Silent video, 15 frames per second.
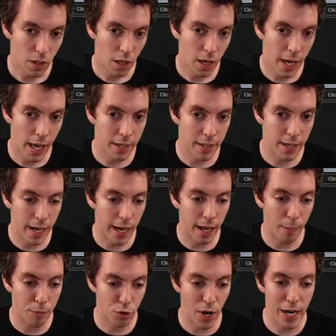And uh,
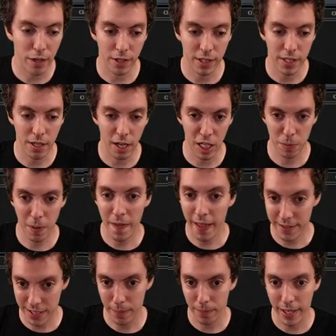I'm trying to like you know explain
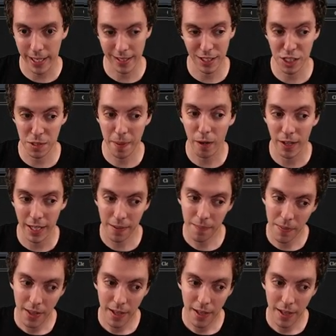that to him. Like it's not just about like